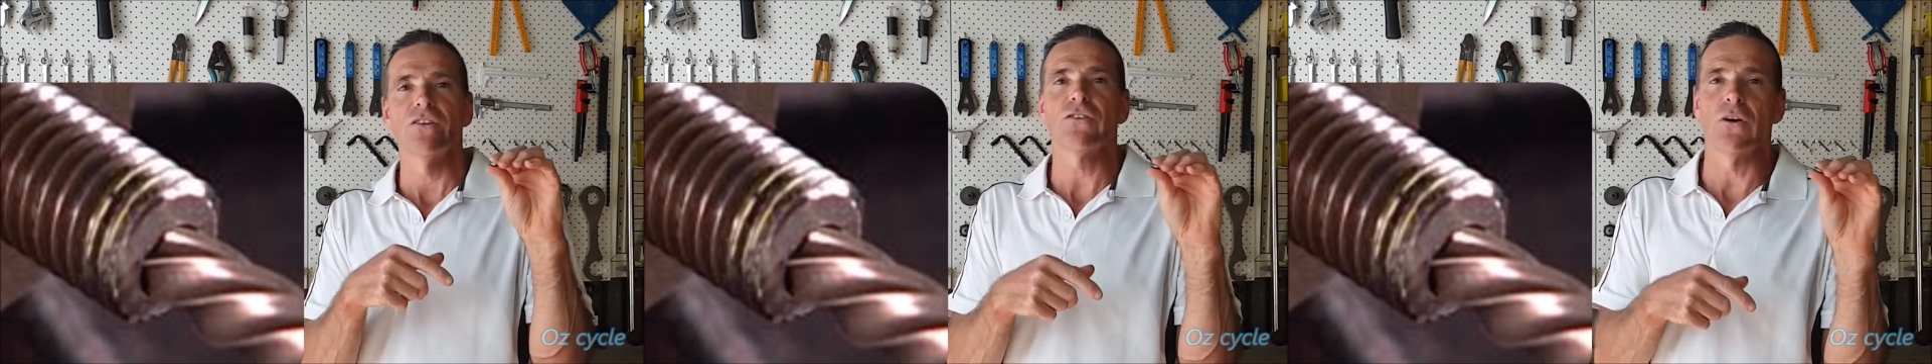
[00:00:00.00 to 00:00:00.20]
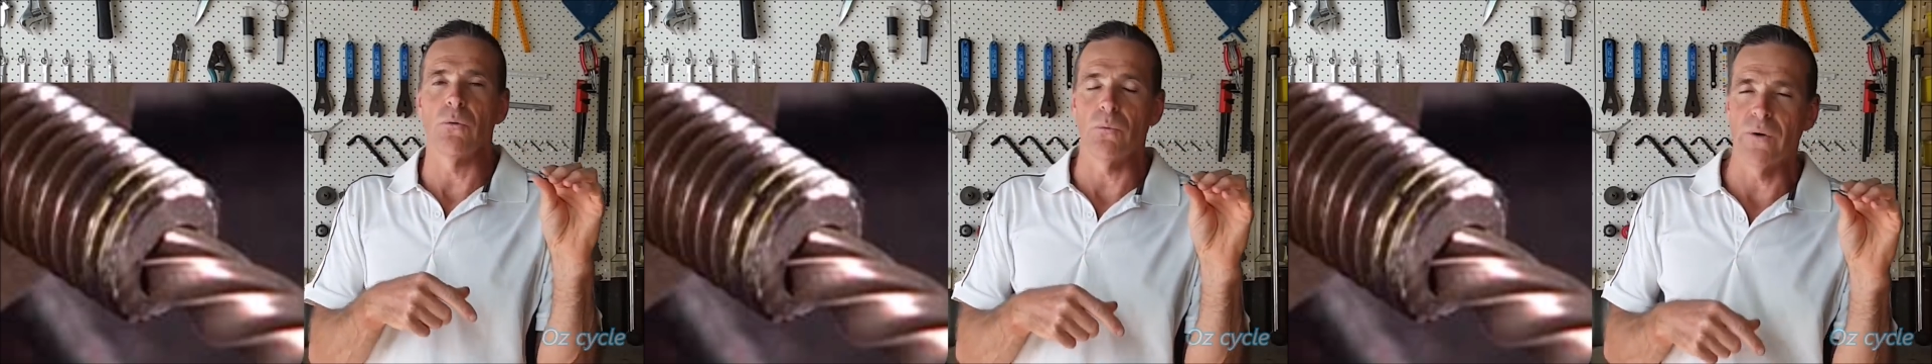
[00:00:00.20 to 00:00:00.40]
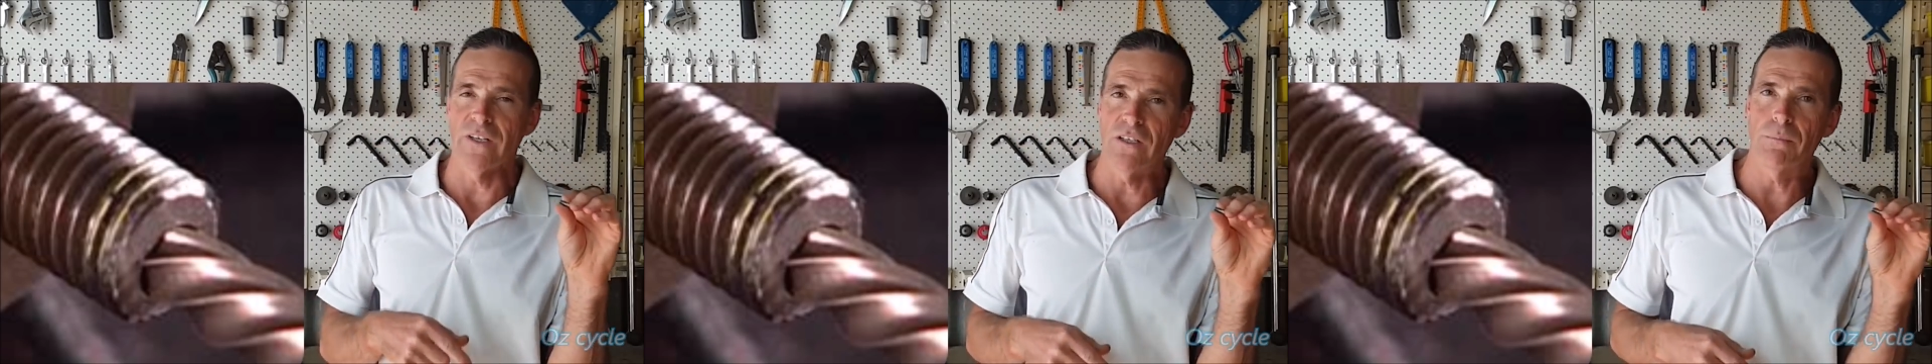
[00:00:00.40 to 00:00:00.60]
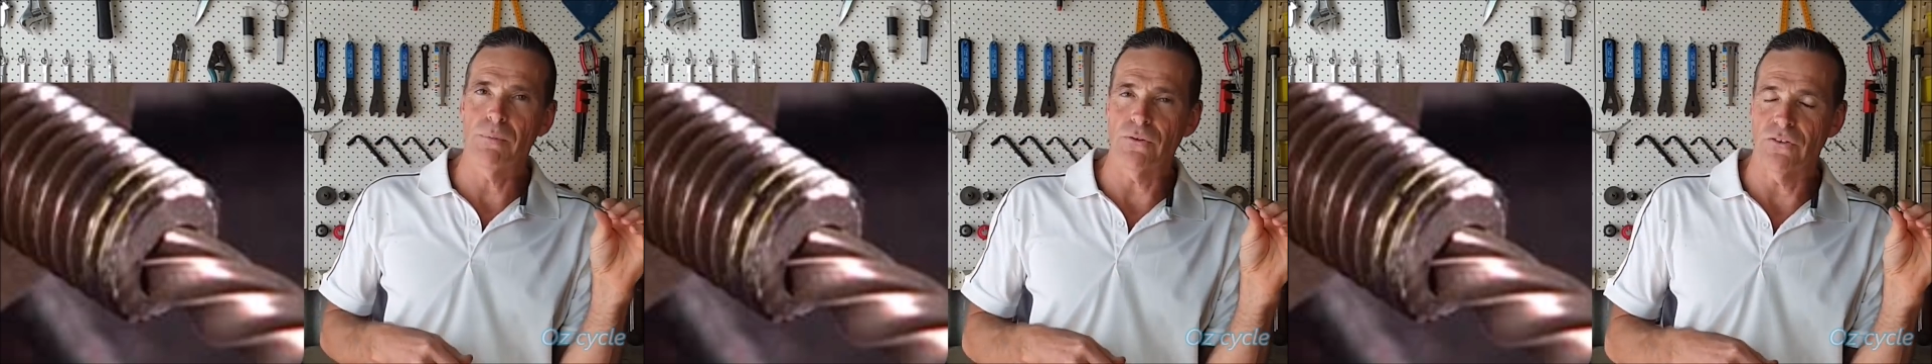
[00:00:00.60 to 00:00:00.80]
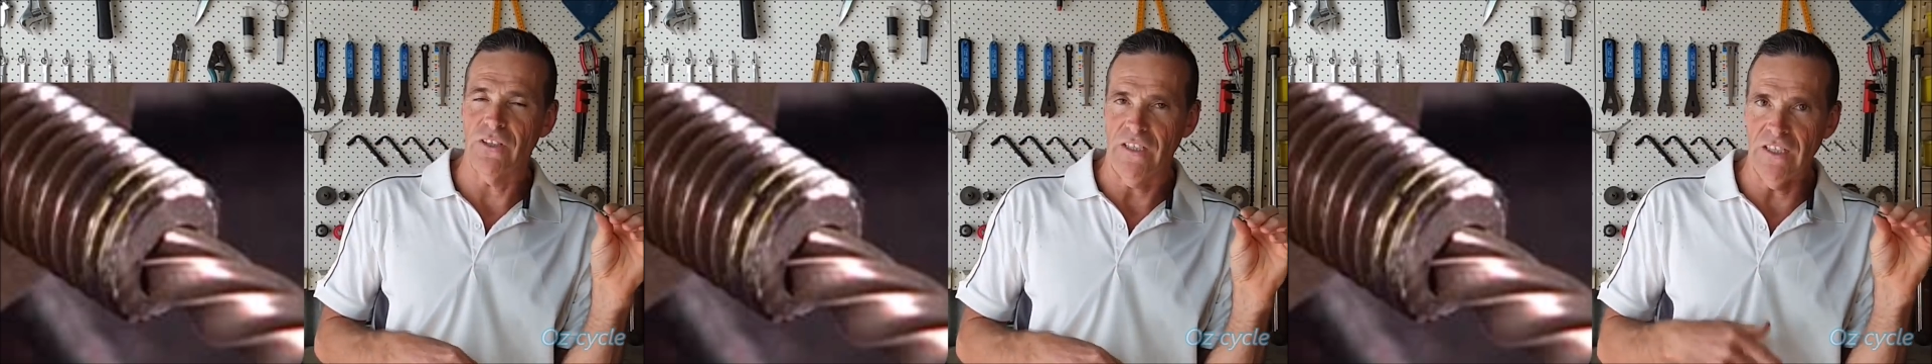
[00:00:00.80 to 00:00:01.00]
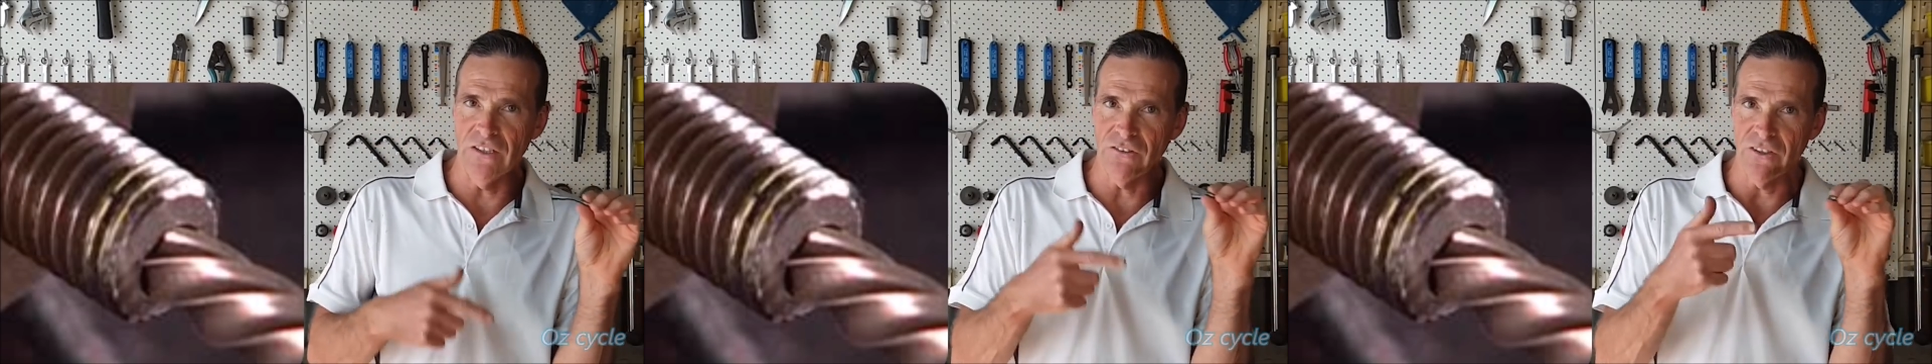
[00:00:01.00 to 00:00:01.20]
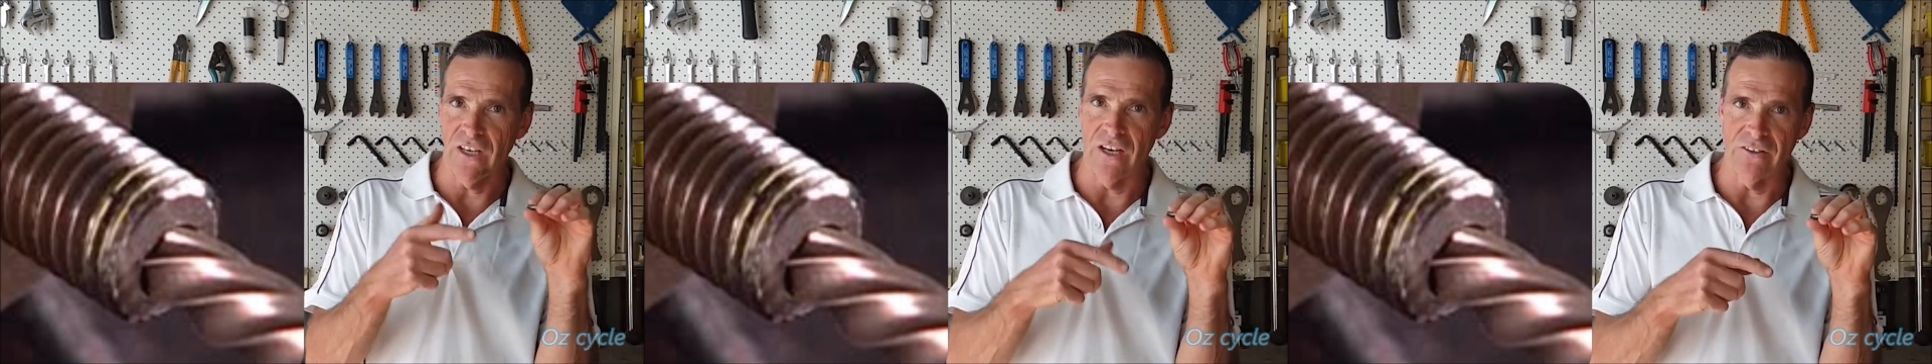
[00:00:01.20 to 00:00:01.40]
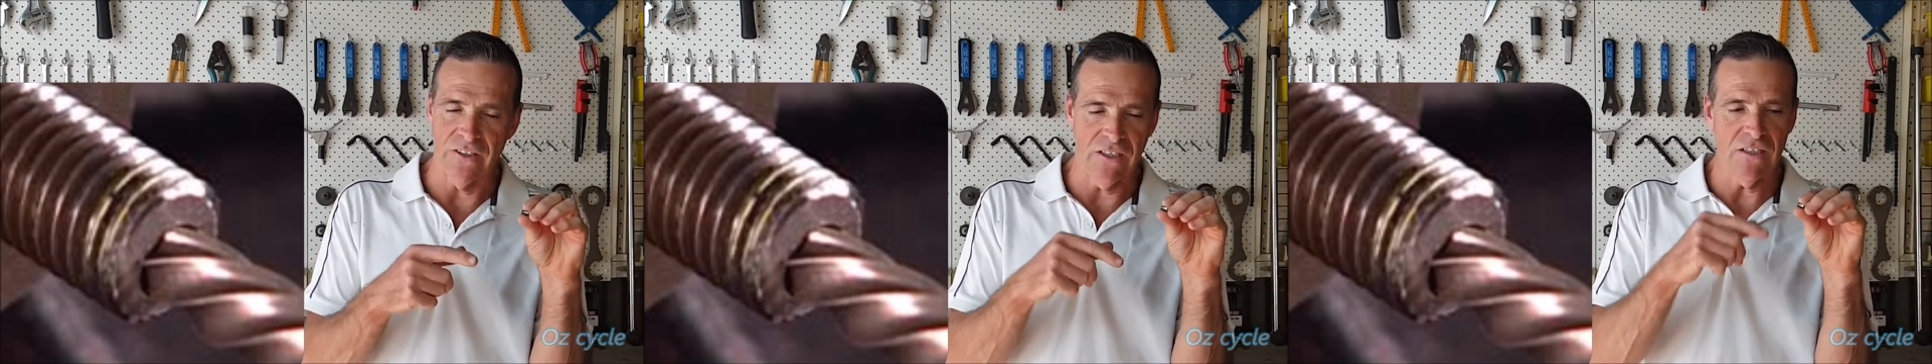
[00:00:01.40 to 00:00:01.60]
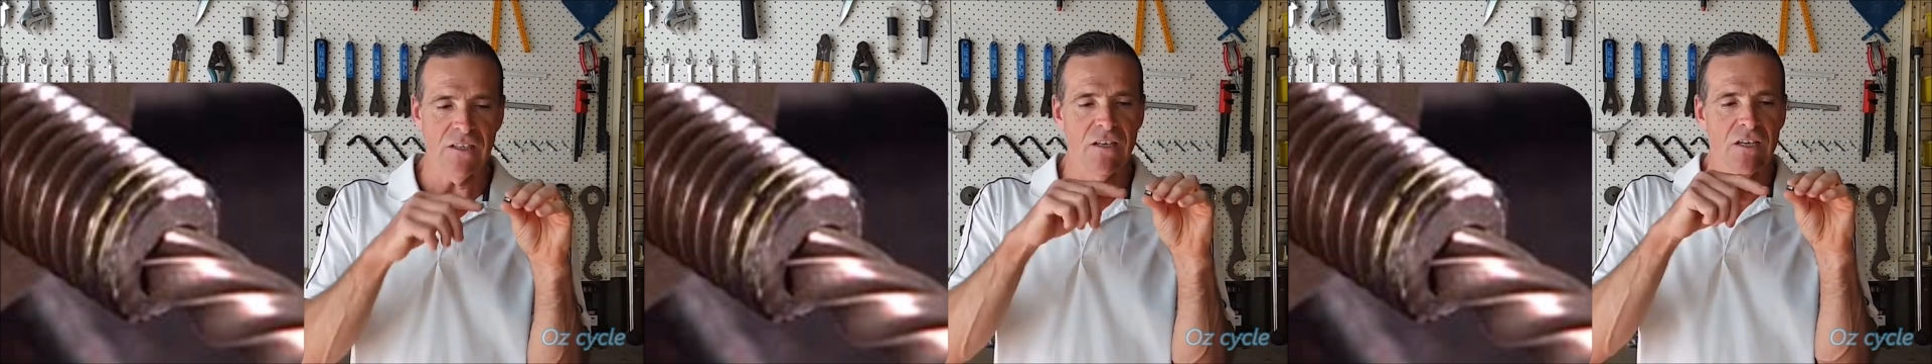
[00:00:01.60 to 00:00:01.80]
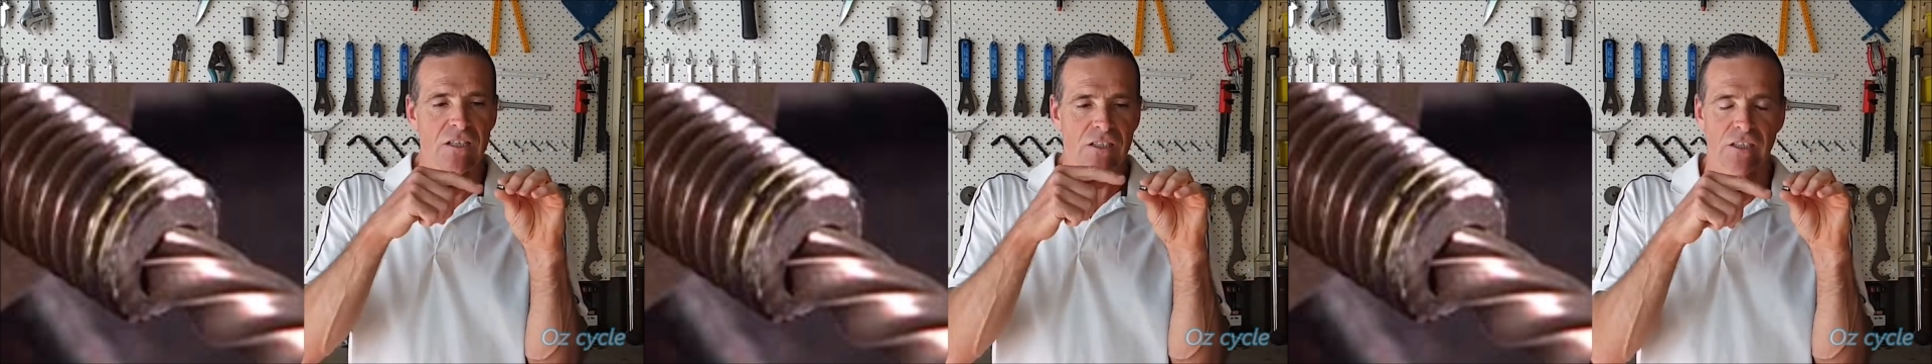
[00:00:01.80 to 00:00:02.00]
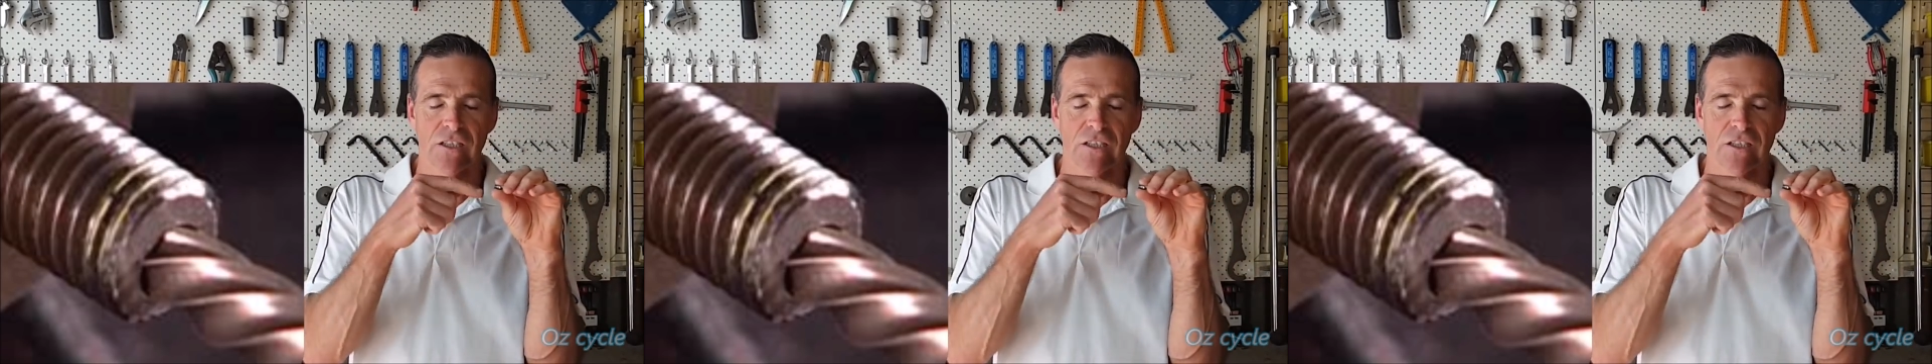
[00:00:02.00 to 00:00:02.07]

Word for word: so when you put your easy out in